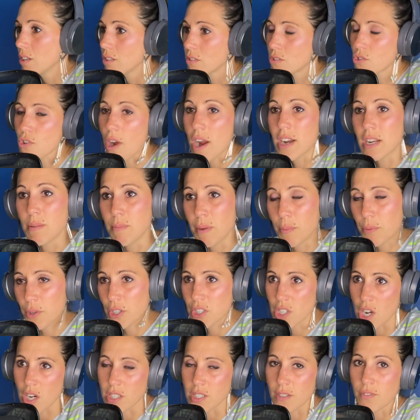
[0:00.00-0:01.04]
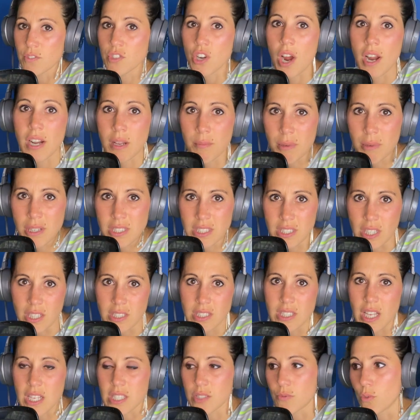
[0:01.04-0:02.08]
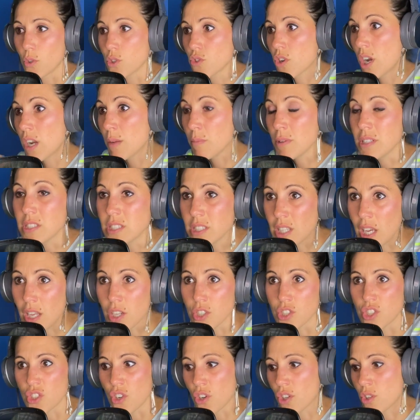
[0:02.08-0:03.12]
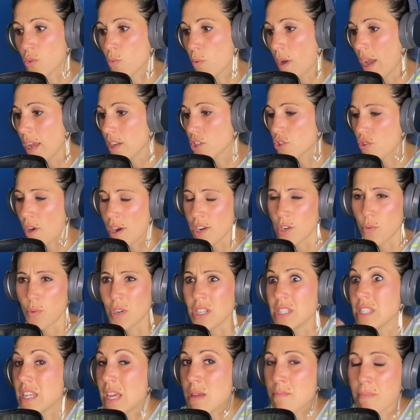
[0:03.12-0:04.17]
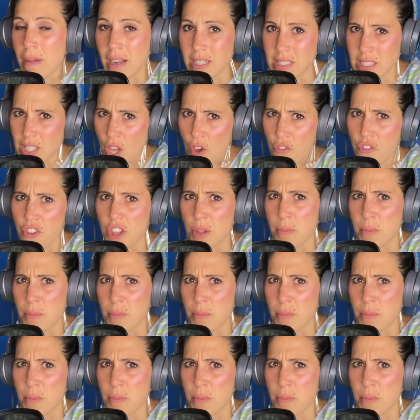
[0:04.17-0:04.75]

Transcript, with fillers: trying to be productive, trying to be successful, trying to be seen a certain way, trying to redeem myself and the